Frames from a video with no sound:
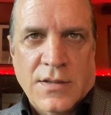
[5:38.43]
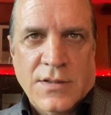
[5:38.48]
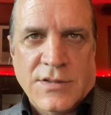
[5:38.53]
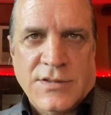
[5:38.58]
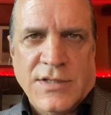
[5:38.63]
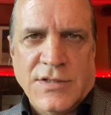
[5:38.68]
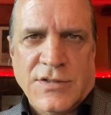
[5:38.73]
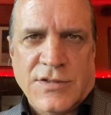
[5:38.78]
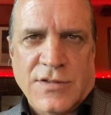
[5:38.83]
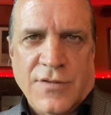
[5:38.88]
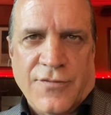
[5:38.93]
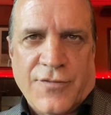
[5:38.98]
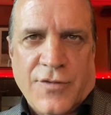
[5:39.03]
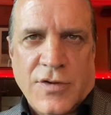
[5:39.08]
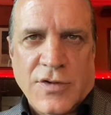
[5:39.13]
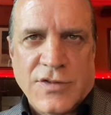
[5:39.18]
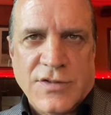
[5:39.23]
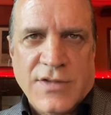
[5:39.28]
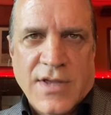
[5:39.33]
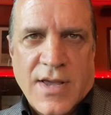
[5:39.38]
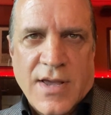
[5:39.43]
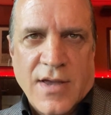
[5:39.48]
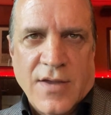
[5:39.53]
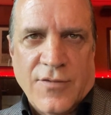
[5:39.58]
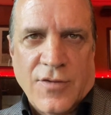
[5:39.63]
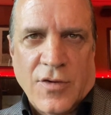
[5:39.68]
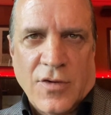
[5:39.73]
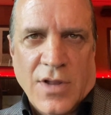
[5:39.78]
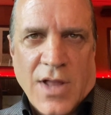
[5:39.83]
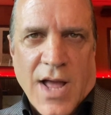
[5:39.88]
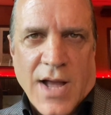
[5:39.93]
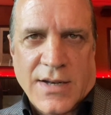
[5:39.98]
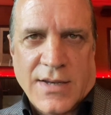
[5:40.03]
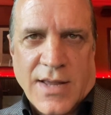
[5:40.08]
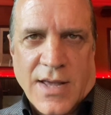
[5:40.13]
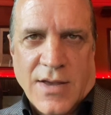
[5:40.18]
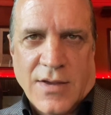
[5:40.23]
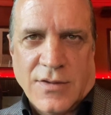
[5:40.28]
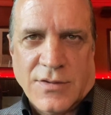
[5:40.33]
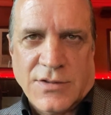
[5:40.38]
Since the first day of your
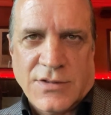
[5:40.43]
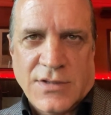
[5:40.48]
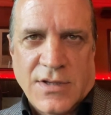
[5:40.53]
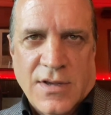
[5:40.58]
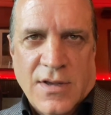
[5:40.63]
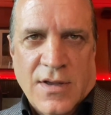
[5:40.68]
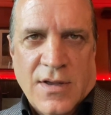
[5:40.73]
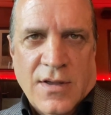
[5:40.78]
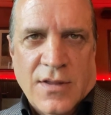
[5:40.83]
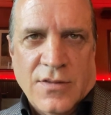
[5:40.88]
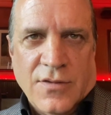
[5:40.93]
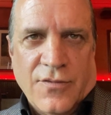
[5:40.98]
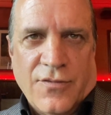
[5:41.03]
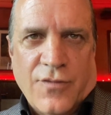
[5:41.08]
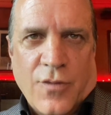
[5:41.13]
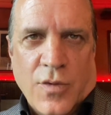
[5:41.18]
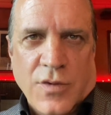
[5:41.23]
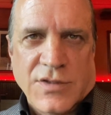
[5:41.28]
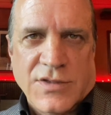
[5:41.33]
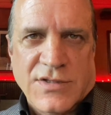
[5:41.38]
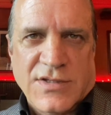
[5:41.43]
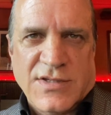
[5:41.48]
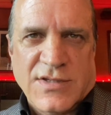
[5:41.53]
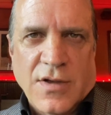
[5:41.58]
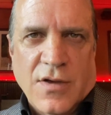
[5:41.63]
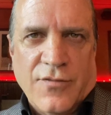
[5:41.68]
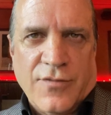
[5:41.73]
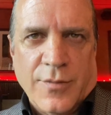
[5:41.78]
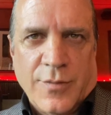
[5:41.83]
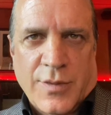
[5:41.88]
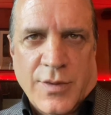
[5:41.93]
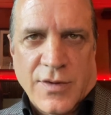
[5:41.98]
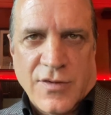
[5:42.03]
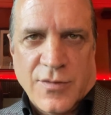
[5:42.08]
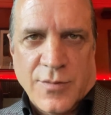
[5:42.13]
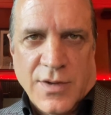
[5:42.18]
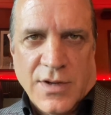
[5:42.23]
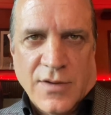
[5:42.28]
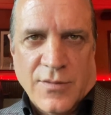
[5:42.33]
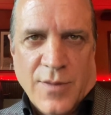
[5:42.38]
lockdowns, the forced
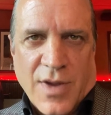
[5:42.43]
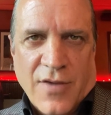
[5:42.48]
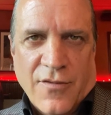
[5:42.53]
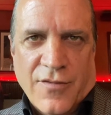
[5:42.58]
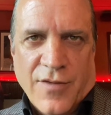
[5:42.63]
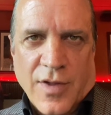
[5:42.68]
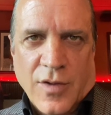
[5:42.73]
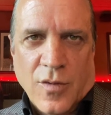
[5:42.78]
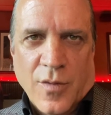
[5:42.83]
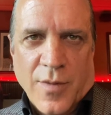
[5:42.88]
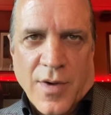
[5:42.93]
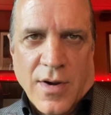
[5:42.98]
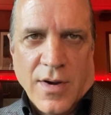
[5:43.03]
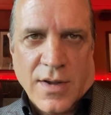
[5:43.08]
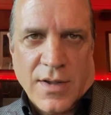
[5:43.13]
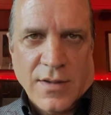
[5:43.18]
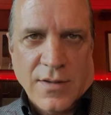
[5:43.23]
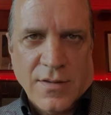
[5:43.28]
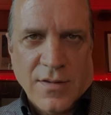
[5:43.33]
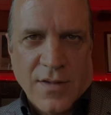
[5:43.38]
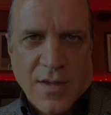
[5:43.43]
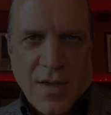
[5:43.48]
self-imprisonment of my fellow Americans,